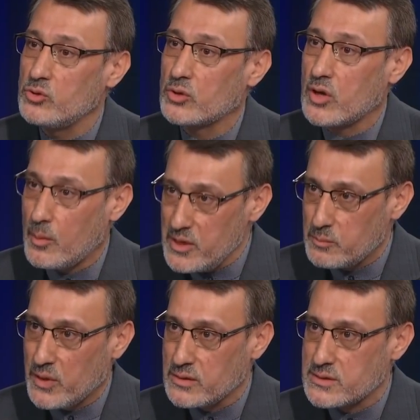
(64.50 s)
your
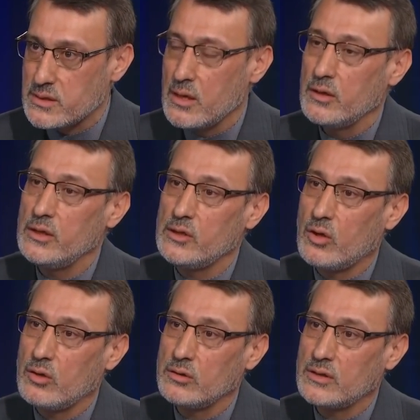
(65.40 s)
commitments.
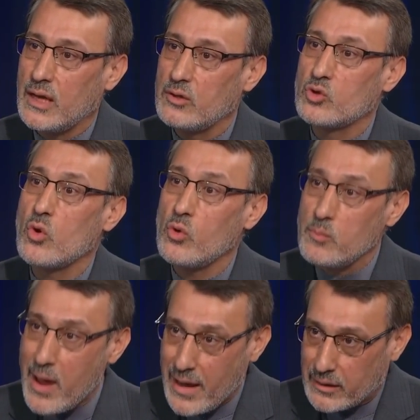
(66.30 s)
Iran can roll
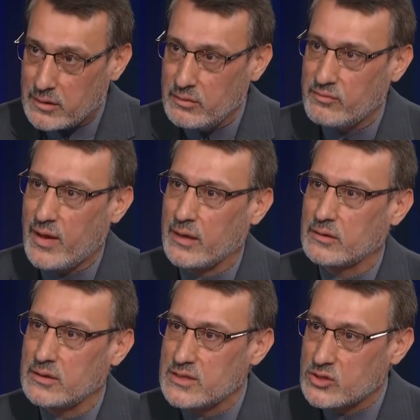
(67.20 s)
back, in fact,
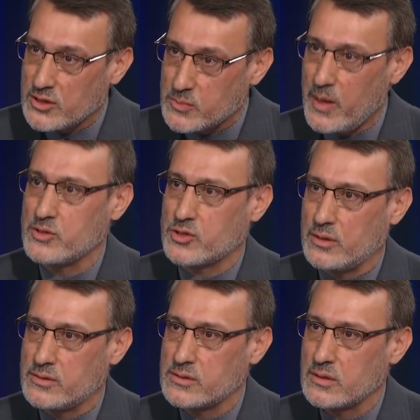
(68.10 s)
these
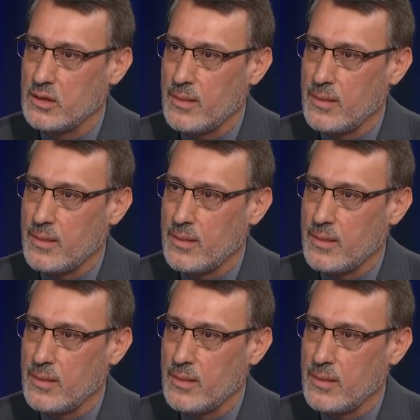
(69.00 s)
suspensions.